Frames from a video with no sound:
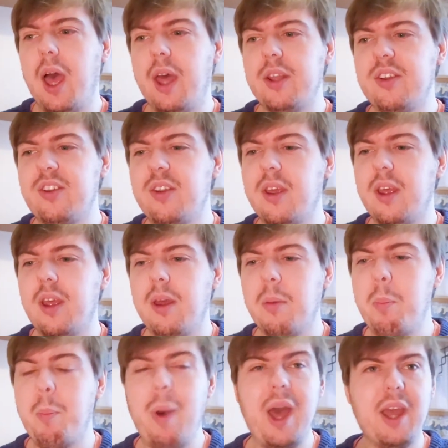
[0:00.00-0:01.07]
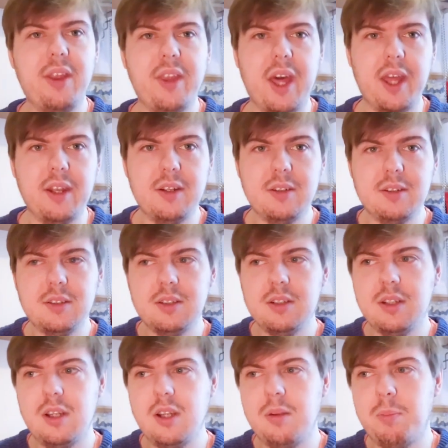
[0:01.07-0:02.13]
And back then,
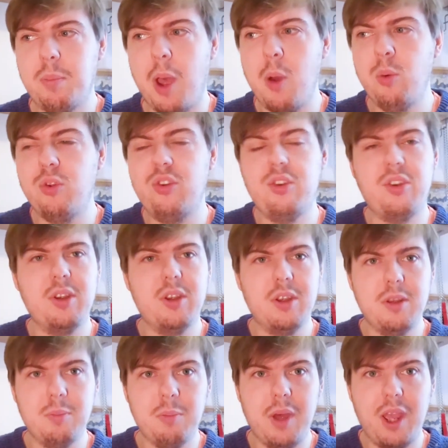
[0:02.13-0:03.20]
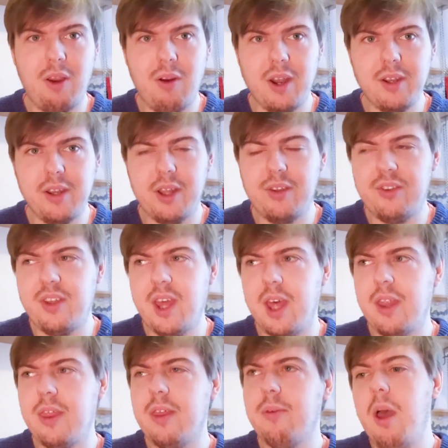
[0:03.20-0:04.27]
post my granddad's
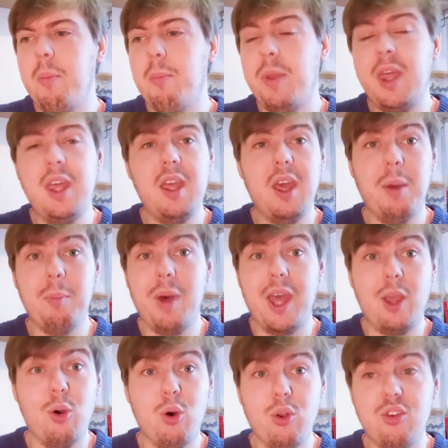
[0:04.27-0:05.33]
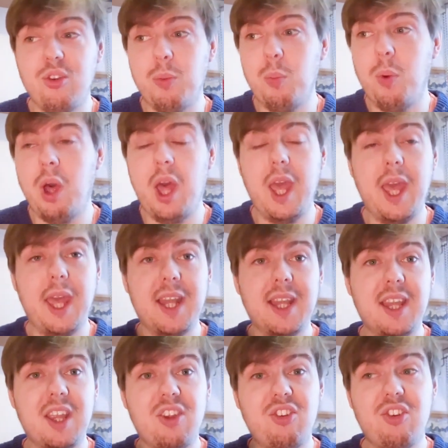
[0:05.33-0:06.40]
death, me and my cousin were
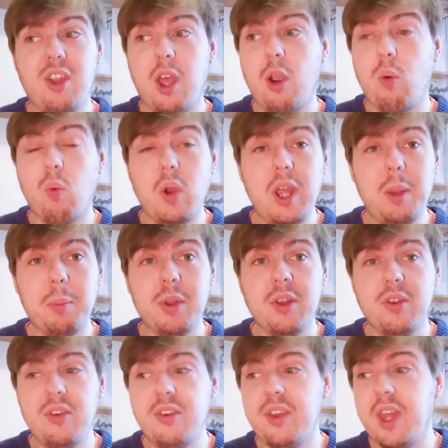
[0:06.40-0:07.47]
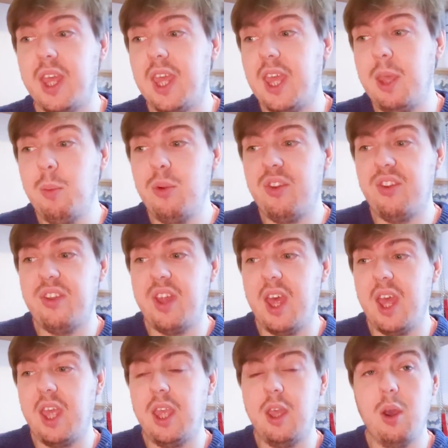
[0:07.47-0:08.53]
in this agreement that he would
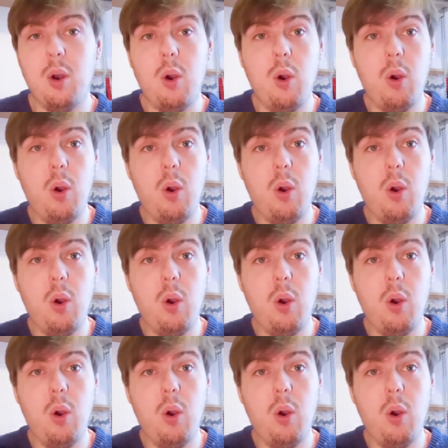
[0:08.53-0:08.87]
stay